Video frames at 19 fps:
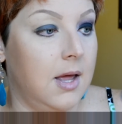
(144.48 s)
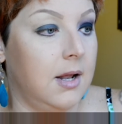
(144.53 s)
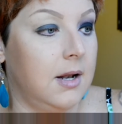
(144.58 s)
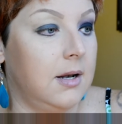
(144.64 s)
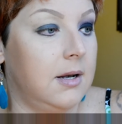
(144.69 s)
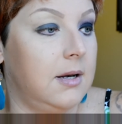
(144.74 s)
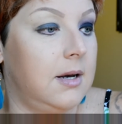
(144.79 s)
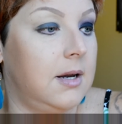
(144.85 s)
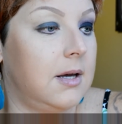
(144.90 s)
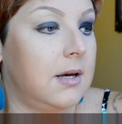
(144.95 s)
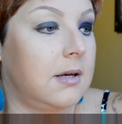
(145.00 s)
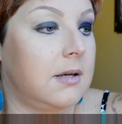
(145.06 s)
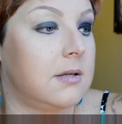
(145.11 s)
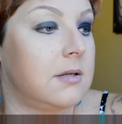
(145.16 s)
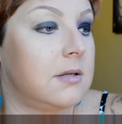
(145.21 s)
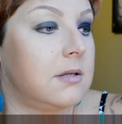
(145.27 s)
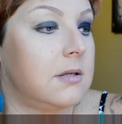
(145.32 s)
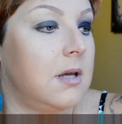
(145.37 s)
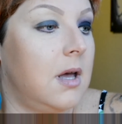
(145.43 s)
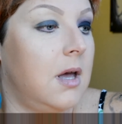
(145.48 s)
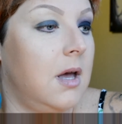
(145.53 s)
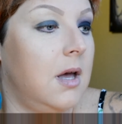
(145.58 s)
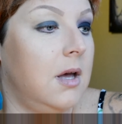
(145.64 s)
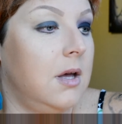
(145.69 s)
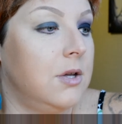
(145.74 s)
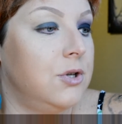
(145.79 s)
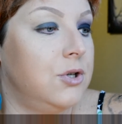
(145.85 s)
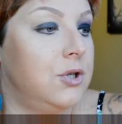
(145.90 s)
NYX
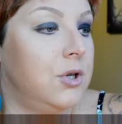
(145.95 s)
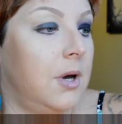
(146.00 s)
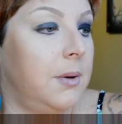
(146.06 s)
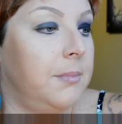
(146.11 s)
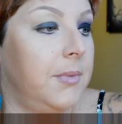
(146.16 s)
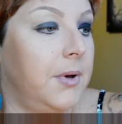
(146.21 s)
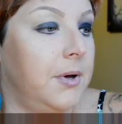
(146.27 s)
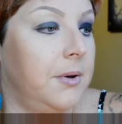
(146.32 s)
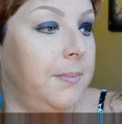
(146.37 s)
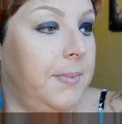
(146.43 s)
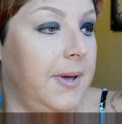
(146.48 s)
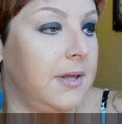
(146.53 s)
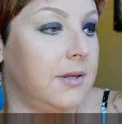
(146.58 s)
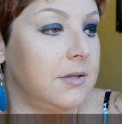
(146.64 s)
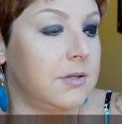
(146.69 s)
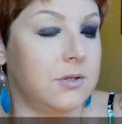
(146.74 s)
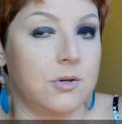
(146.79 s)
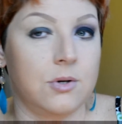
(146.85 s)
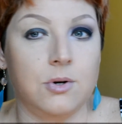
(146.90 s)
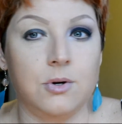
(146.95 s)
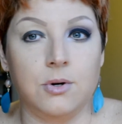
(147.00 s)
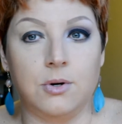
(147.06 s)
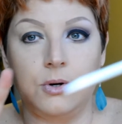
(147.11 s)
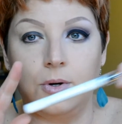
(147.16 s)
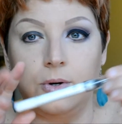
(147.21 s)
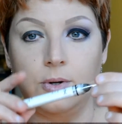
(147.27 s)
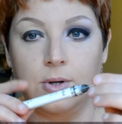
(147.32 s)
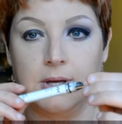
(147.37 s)
Jumbo
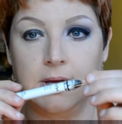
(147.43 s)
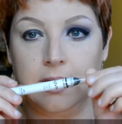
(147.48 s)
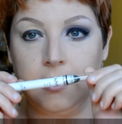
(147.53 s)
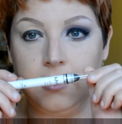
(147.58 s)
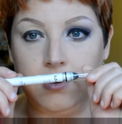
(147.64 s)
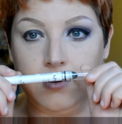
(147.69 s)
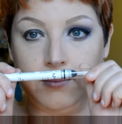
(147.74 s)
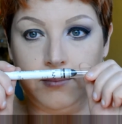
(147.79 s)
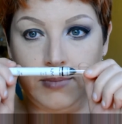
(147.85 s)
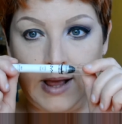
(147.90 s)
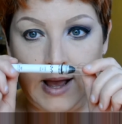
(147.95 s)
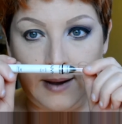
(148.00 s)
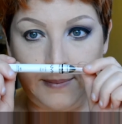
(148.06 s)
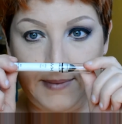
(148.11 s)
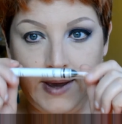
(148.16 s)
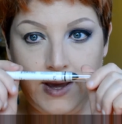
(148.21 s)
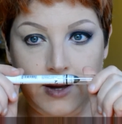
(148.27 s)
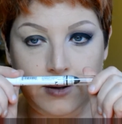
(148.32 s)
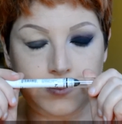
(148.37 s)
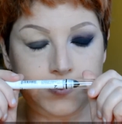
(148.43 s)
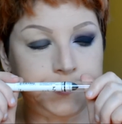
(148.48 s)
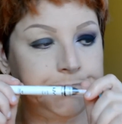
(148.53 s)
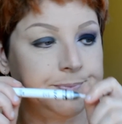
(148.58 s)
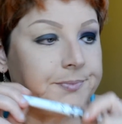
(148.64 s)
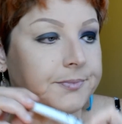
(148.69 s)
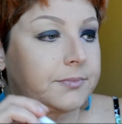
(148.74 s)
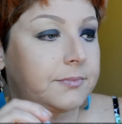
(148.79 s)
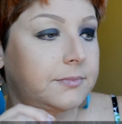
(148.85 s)
Pencil in Black Bean.
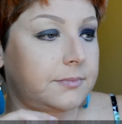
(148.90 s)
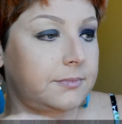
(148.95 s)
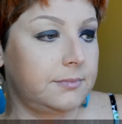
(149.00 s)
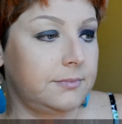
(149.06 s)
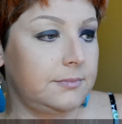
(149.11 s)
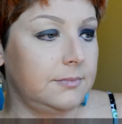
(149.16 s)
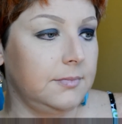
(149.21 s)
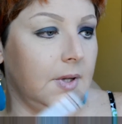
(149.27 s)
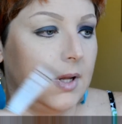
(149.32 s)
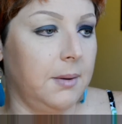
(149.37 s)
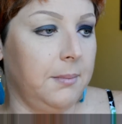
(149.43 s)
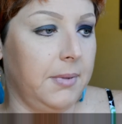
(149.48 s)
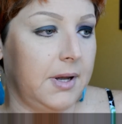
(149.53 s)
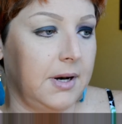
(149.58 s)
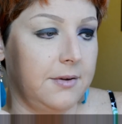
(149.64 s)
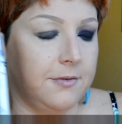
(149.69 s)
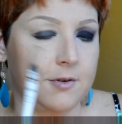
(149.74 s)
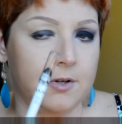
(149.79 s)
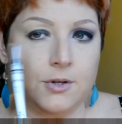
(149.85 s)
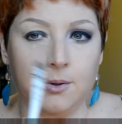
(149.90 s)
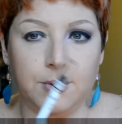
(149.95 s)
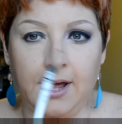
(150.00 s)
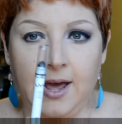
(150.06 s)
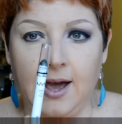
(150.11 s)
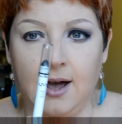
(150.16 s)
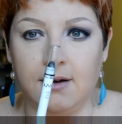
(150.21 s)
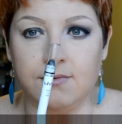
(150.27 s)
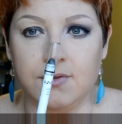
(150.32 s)
But if you don't
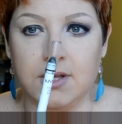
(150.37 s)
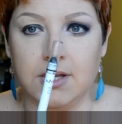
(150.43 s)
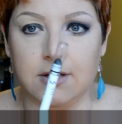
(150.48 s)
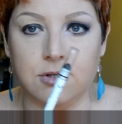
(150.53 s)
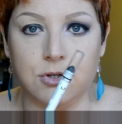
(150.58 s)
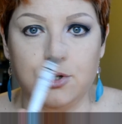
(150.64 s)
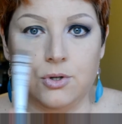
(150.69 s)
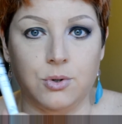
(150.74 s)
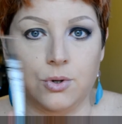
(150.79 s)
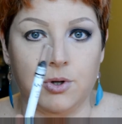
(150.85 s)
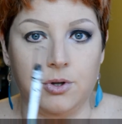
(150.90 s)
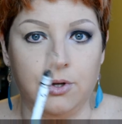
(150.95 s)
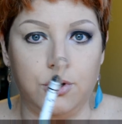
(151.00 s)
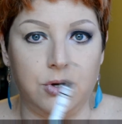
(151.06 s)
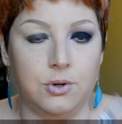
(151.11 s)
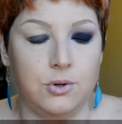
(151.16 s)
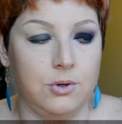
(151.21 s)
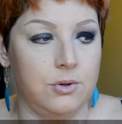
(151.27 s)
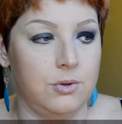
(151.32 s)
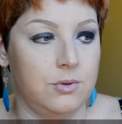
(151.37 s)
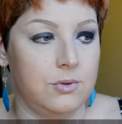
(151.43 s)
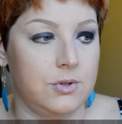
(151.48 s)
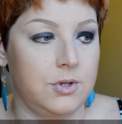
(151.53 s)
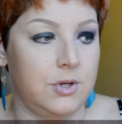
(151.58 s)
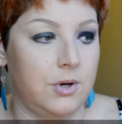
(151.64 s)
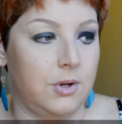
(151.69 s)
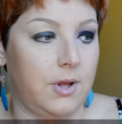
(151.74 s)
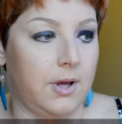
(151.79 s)
have this, you can use,
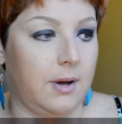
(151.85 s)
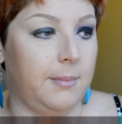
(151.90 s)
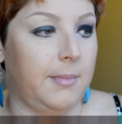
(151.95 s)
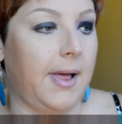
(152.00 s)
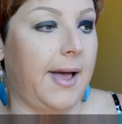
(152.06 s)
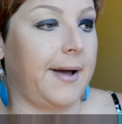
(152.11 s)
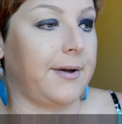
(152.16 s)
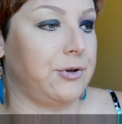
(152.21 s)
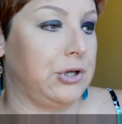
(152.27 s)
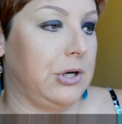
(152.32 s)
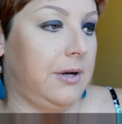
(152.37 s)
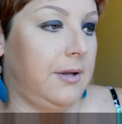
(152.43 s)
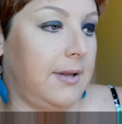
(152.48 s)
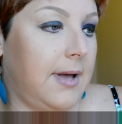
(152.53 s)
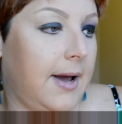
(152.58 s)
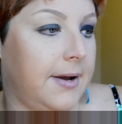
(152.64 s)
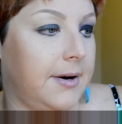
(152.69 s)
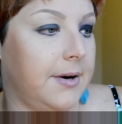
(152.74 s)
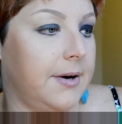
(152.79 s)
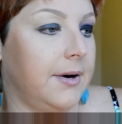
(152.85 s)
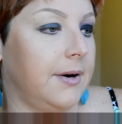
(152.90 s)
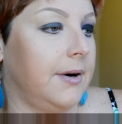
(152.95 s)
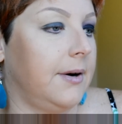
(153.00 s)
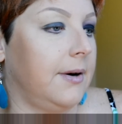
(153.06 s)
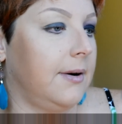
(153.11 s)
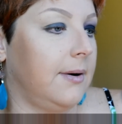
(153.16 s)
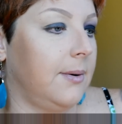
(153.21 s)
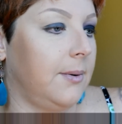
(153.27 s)
like black gel
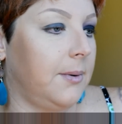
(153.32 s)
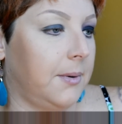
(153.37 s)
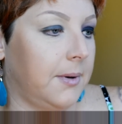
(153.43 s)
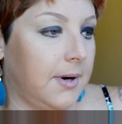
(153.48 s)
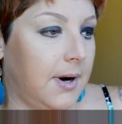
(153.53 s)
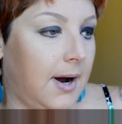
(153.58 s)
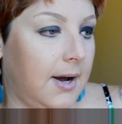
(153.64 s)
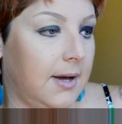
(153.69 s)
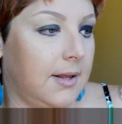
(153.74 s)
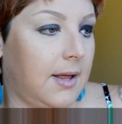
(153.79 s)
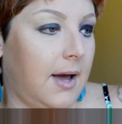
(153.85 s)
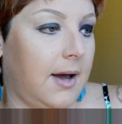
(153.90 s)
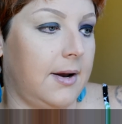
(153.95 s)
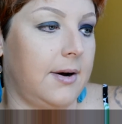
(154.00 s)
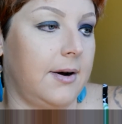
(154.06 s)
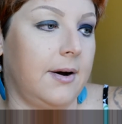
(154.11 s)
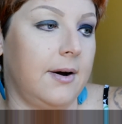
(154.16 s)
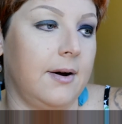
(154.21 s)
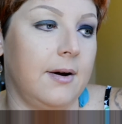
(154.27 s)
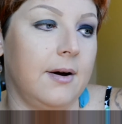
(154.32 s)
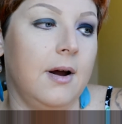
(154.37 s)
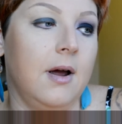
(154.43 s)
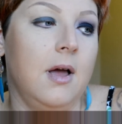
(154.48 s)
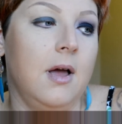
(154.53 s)
liner or eyeliner.